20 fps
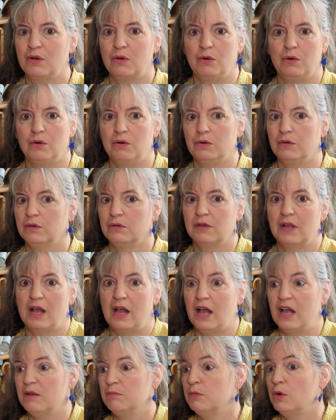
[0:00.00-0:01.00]

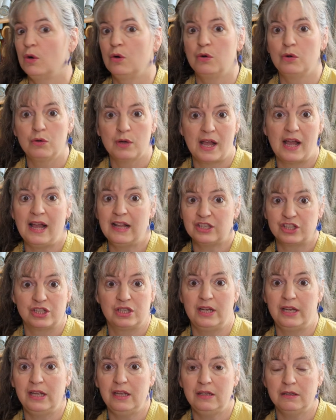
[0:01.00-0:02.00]
or
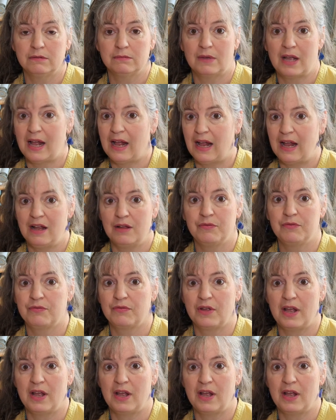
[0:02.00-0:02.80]
actually have